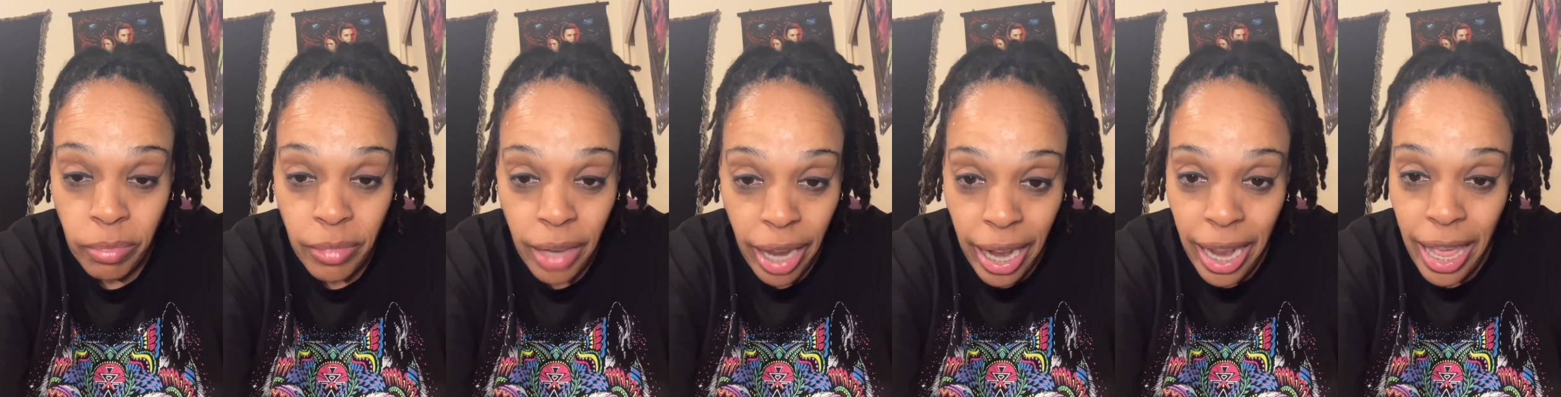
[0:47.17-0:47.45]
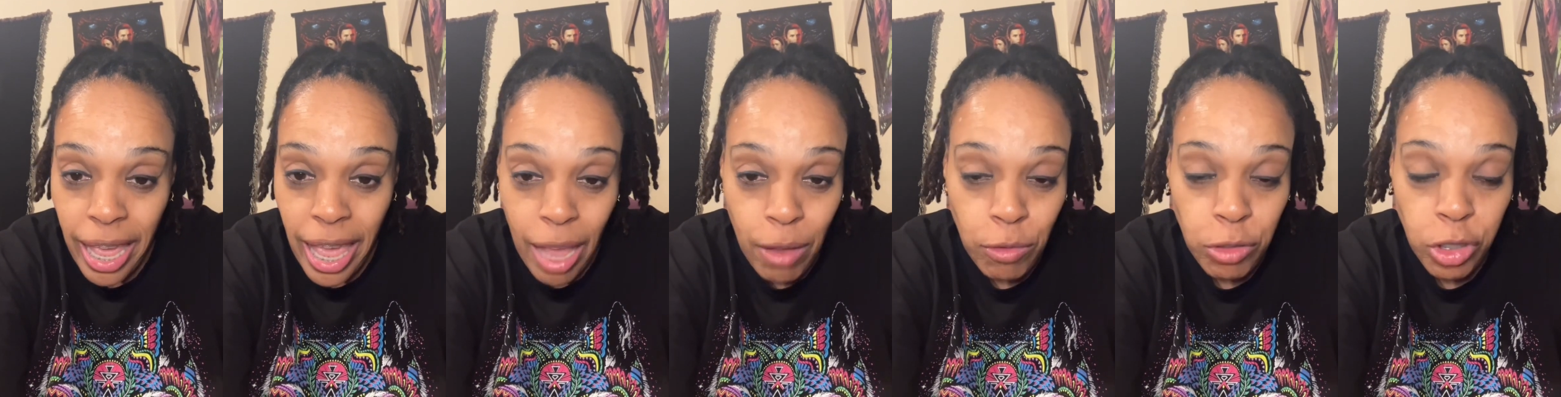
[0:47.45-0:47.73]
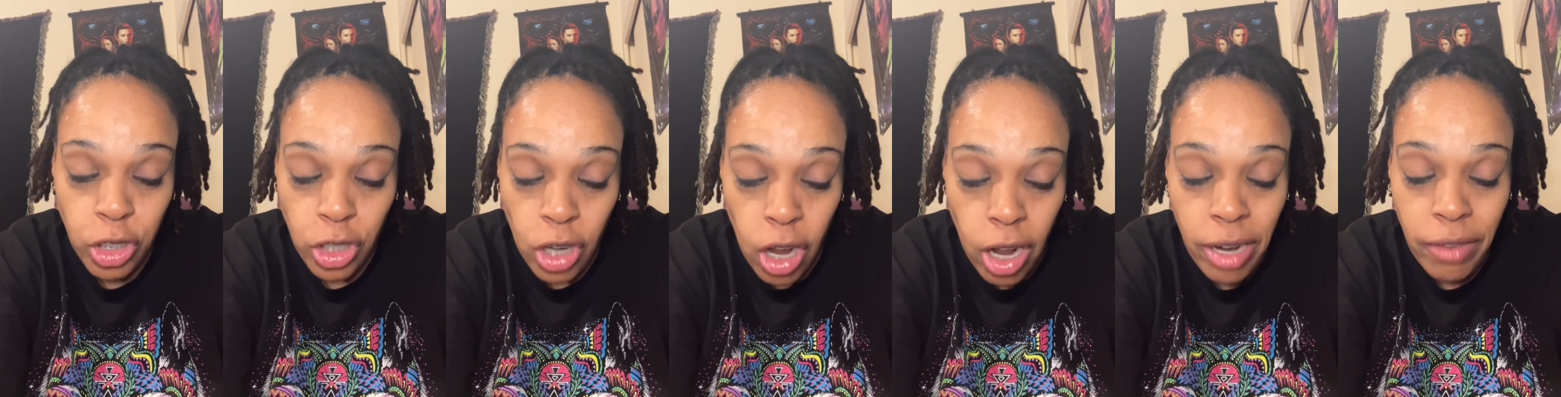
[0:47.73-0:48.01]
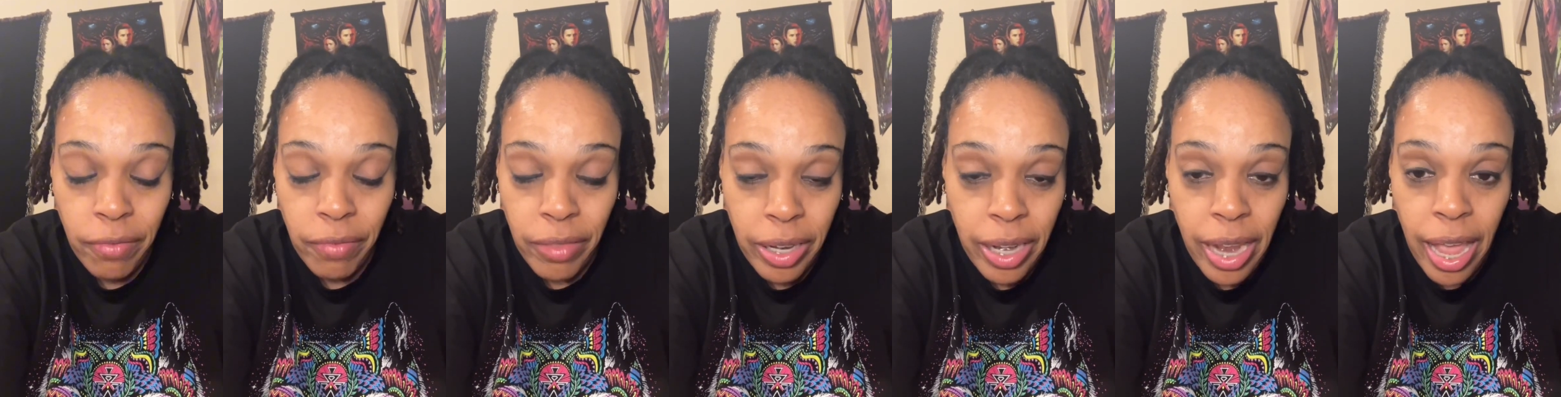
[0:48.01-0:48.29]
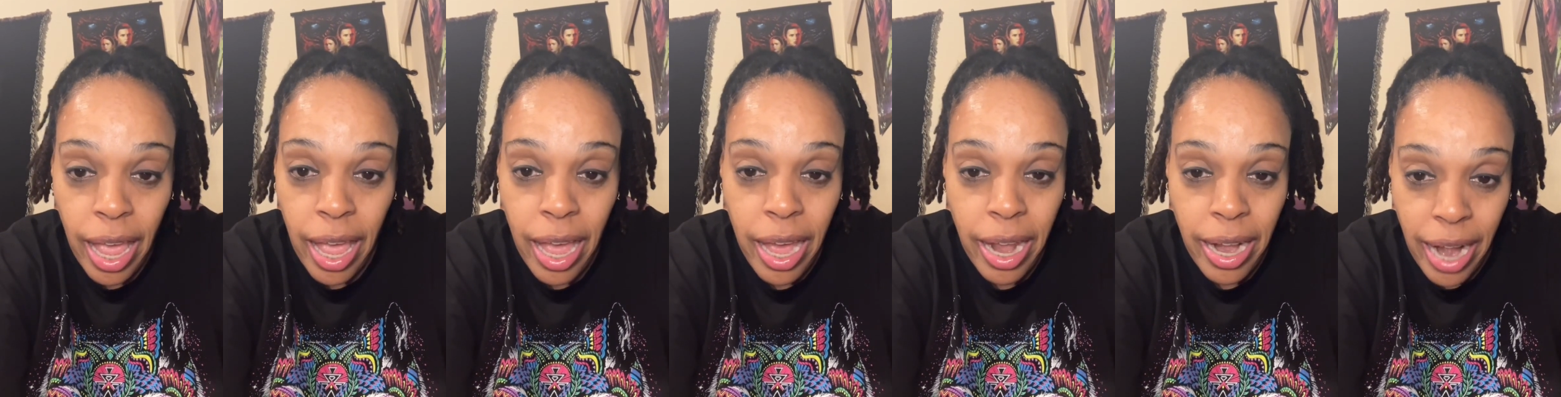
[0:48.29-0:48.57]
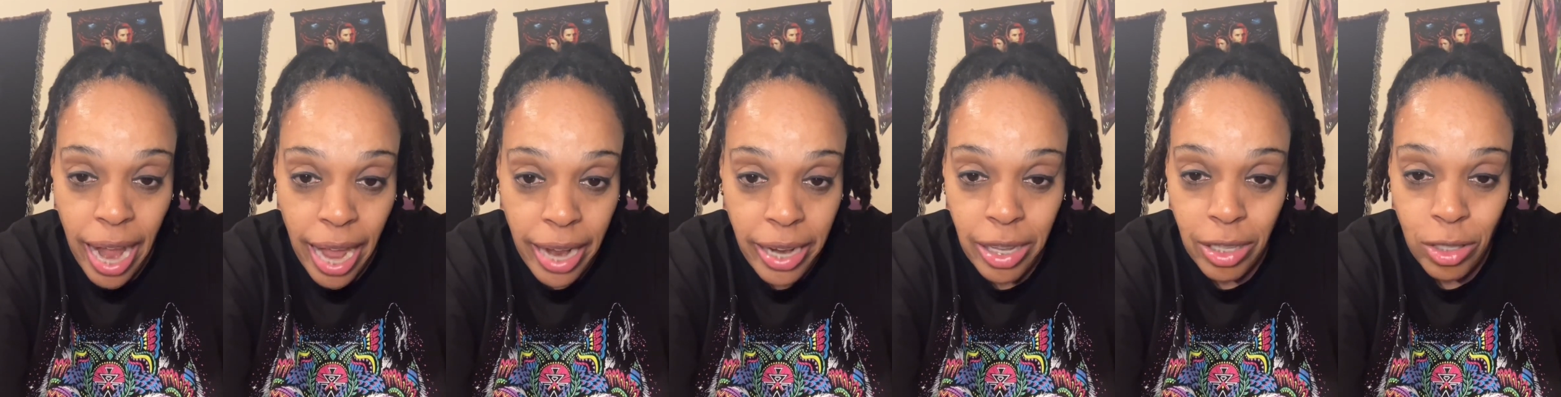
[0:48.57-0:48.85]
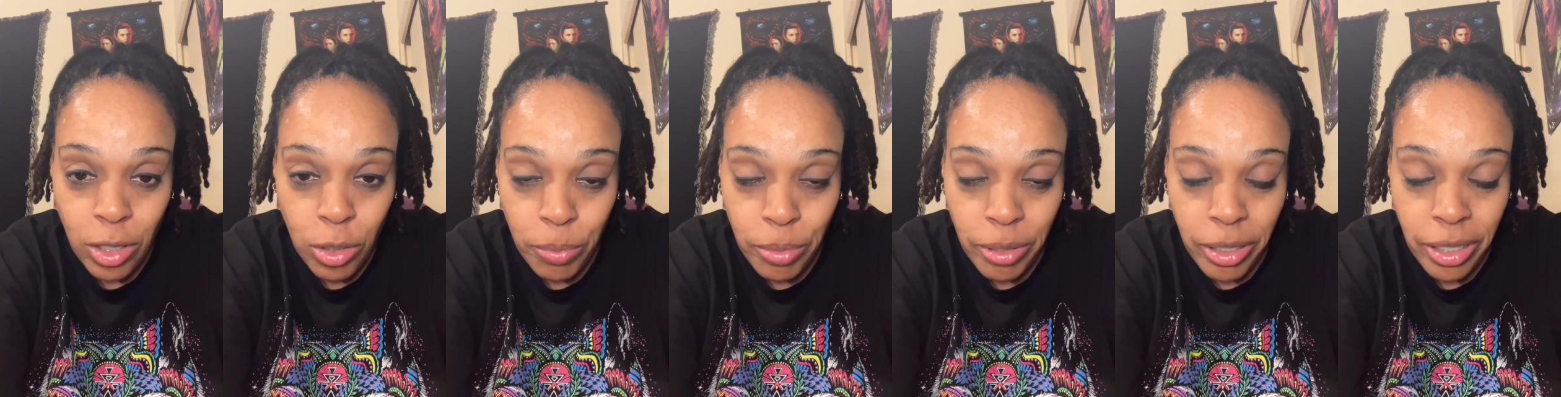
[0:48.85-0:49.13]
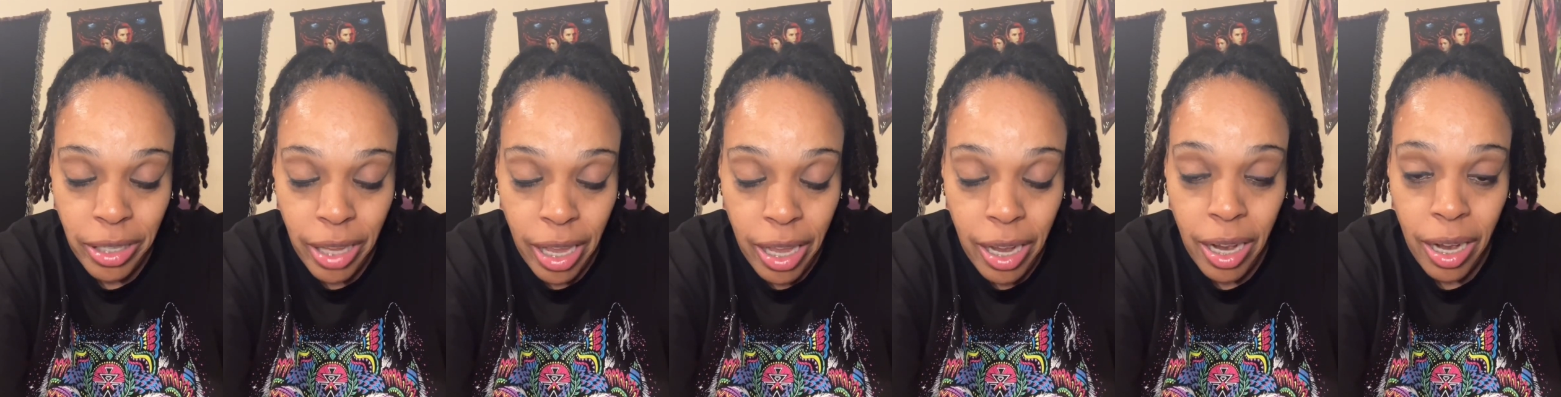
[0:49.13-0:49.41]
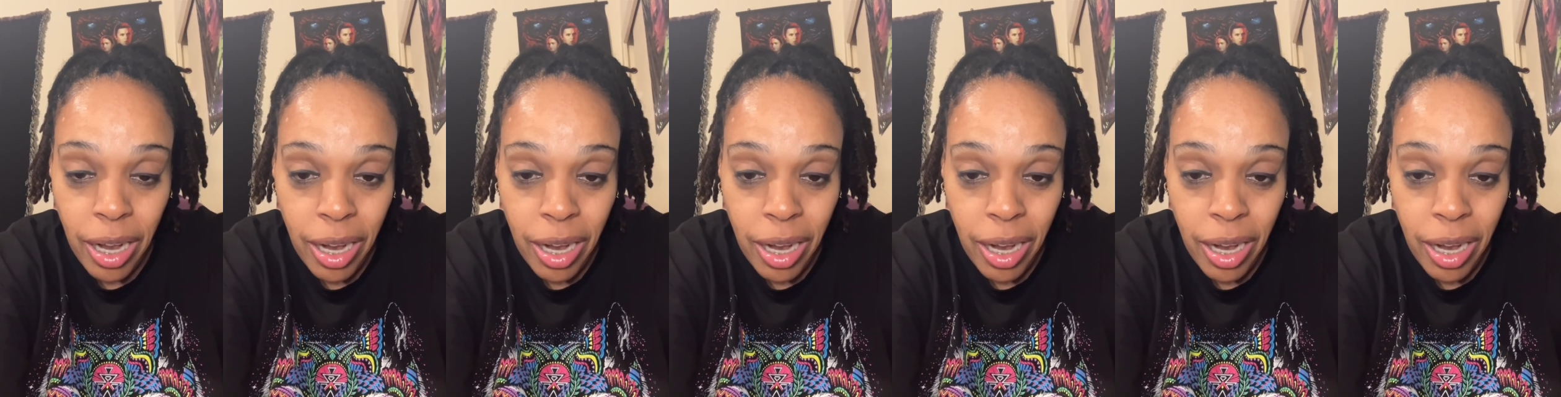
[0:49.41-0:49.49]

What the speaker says: And they gave Shaun of the Dead a 92%.